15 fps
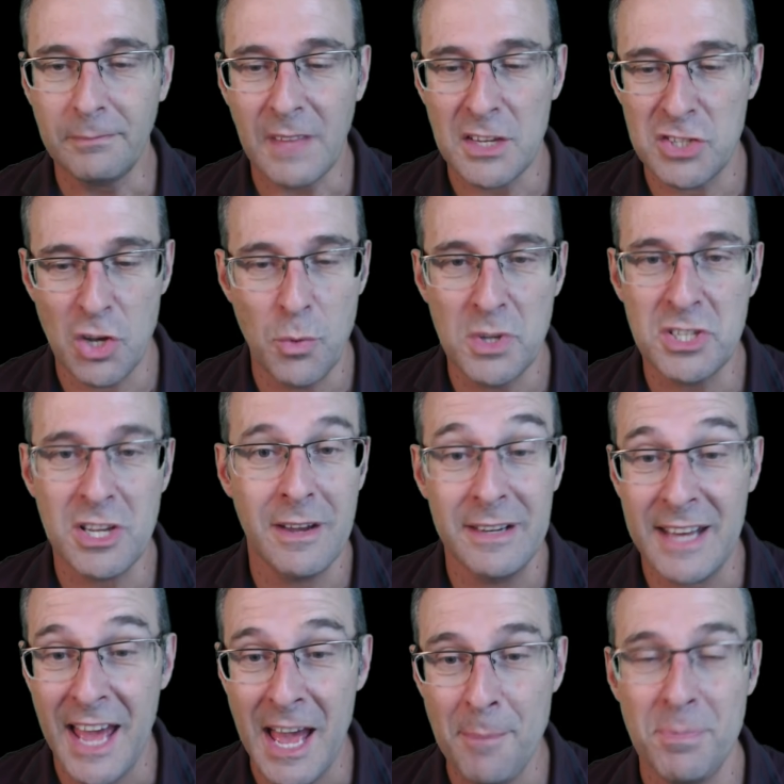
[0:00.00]
So what's going to
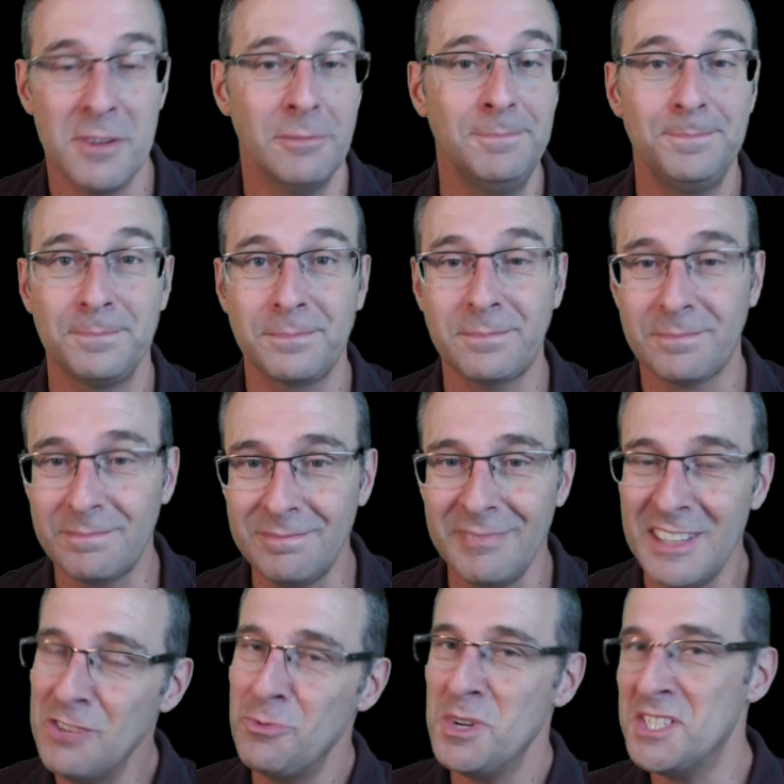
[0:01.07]
happen
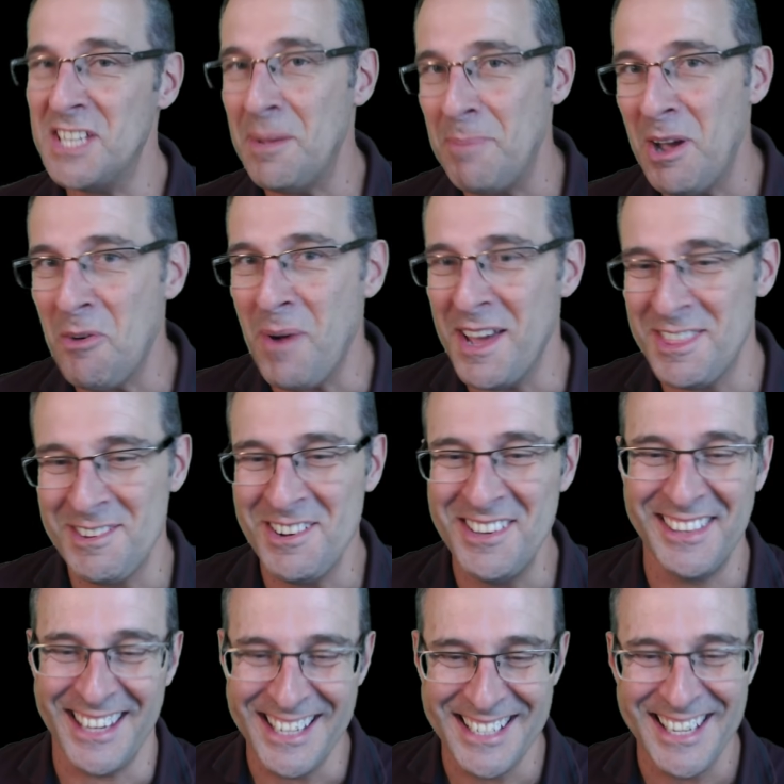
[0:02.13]
if we step our way through
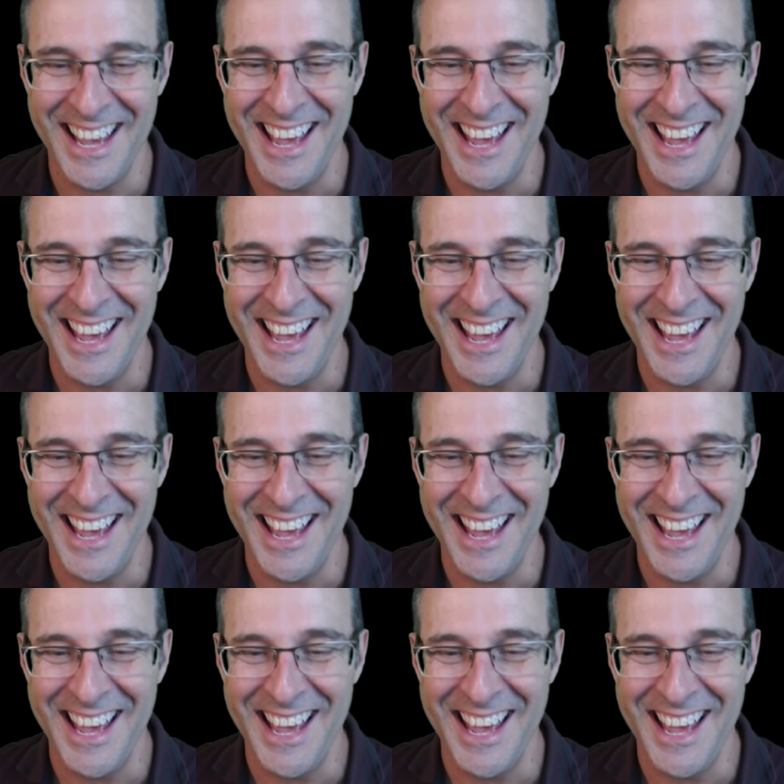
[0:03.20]
this